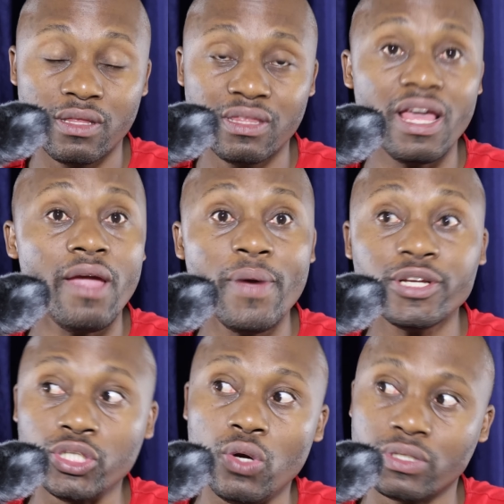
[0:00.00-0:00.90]
They were
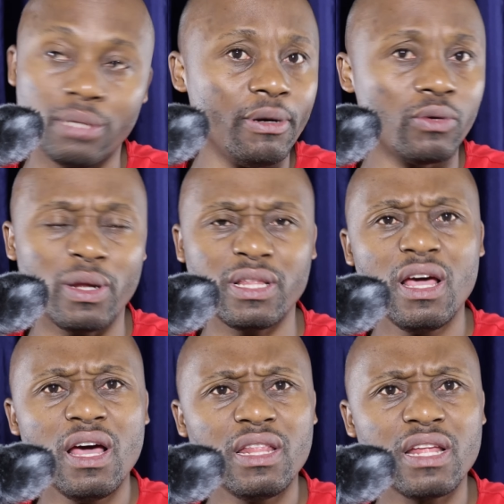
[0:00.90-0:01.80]
shocked about what
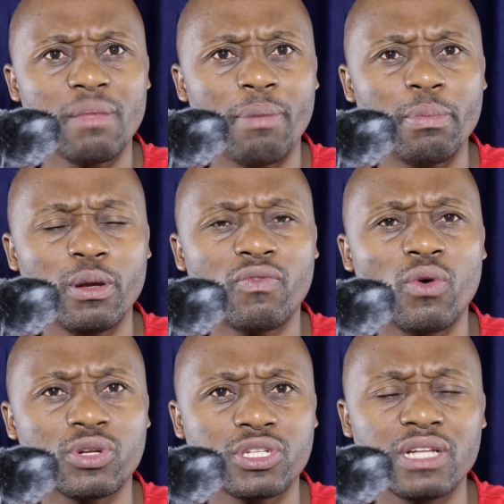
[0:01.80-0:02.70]
the Department of
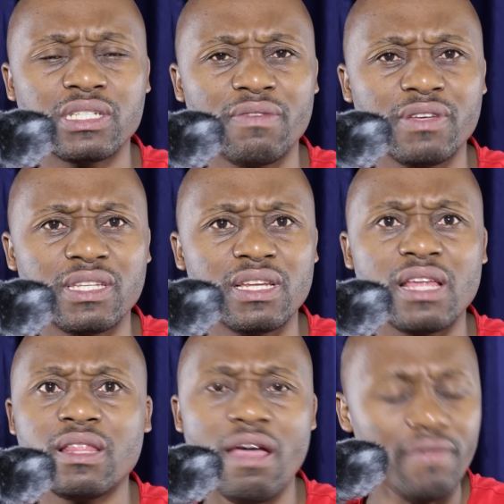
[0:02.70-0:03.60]
Correctional Service did,
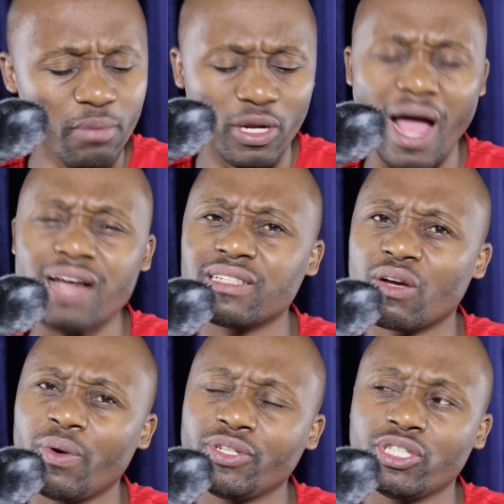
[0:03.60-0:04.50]
and everybody asked the
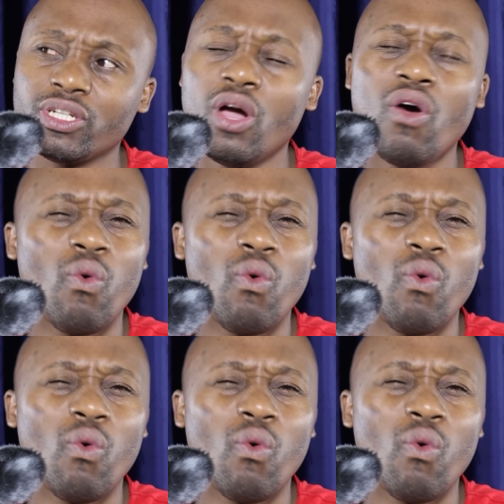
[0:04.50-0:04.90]
question: